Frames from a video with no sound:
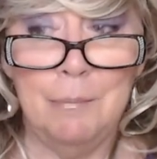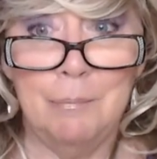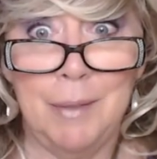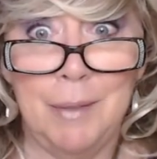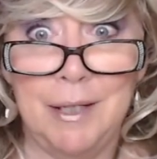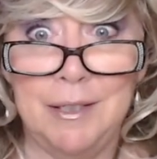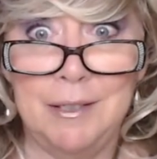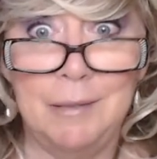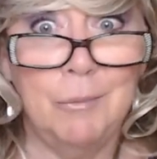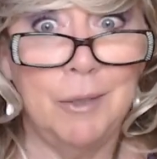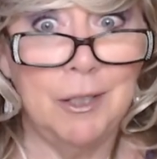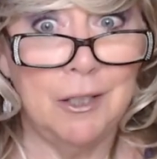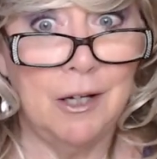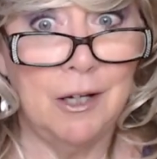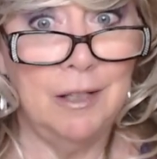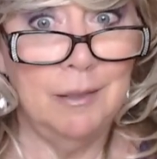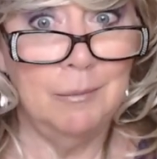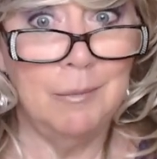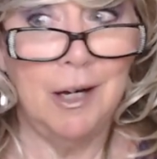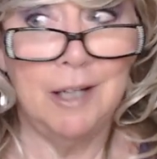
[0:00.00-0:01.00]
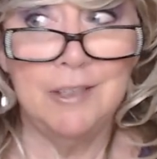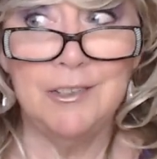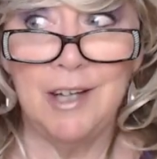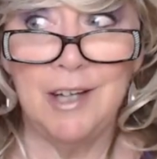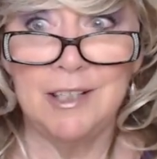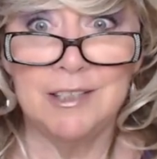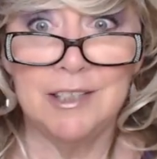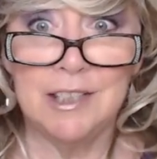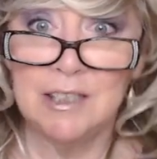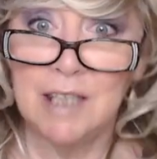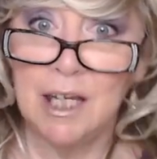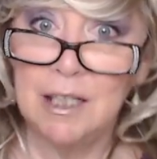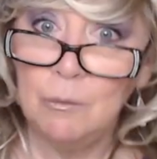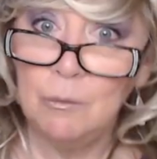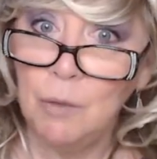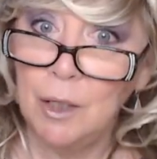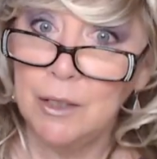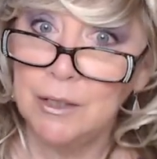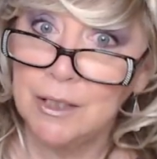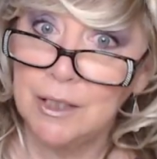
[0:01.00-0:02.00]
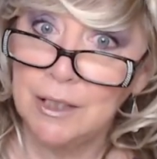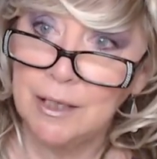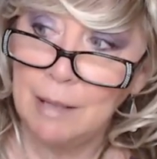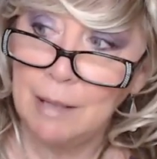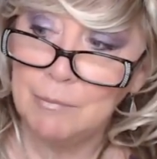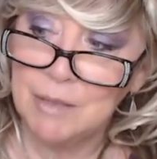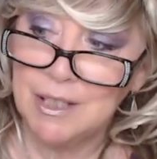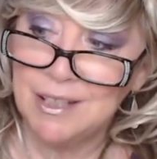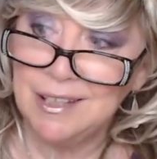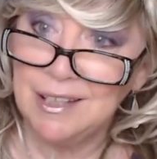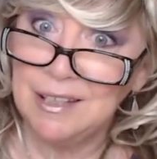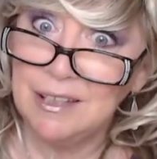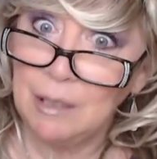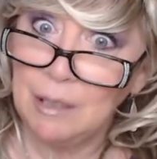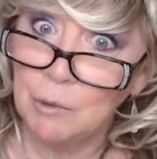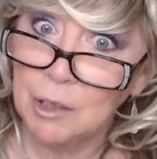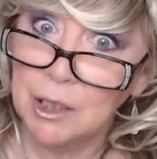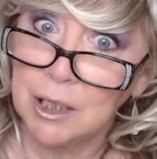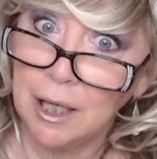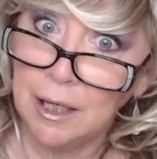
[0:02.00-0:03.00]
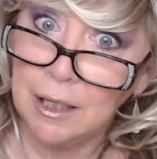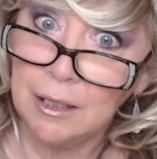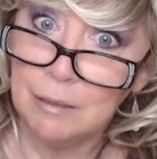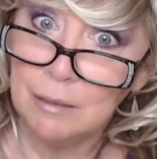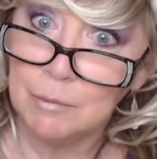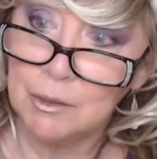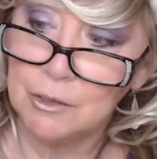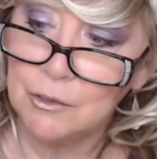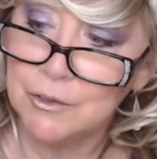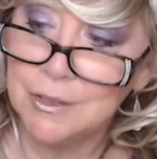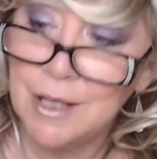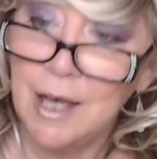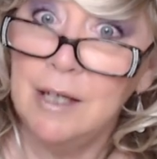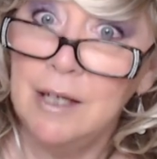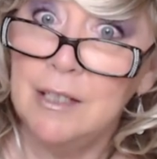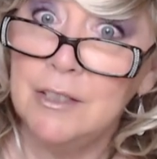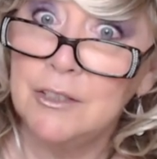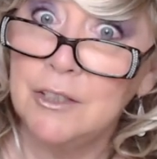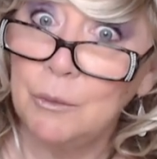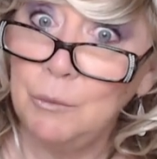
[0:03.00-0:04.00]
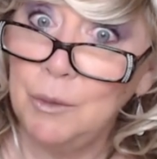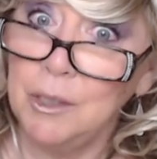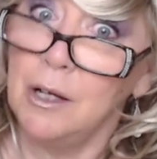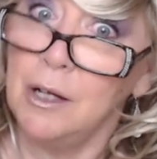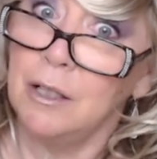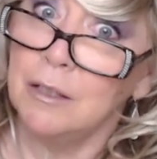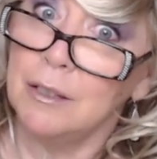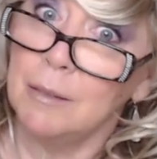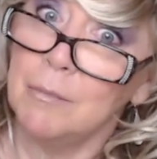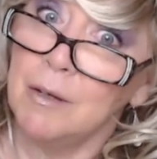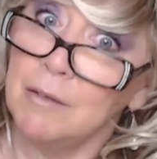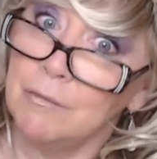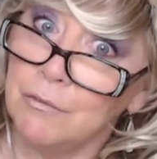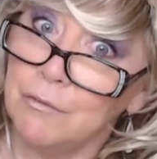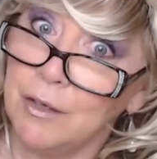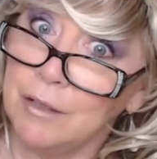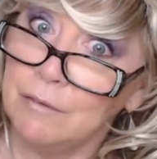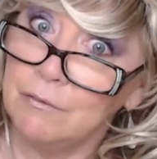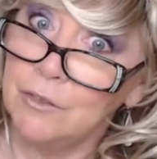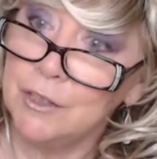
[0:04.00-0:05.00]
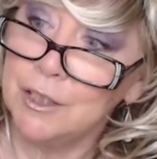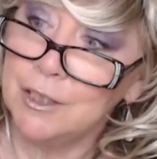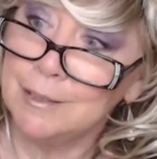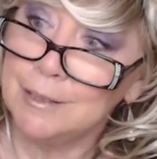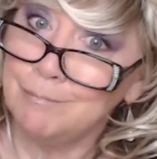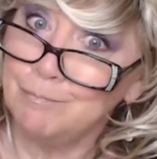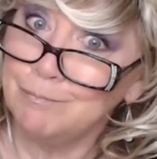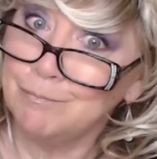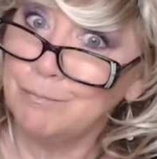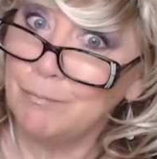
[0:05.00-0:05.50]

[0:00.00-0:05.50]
but I didn't want to call them hot dogs because I didn't want to, them to think they were cannibals. So we call them Frankfurters.